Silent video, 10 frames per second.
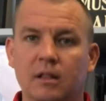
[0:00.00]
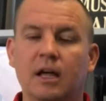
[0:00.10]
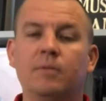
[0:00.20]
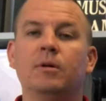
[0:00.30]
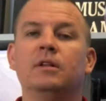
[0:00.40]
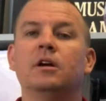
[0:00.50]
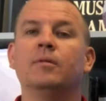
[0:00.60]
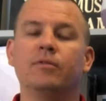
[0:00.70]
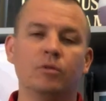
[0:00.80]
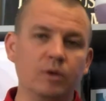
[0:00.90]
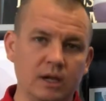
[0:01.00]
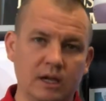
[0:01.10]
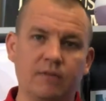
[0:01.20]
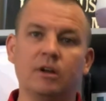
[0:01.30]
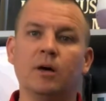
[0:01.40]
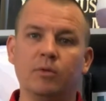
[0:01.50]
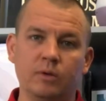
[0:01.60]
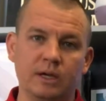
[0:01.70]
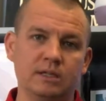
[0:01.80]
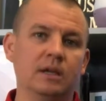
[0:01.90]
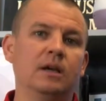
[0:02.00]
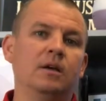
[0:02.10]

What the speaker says: A lot of people had to come every week, every couple weeks.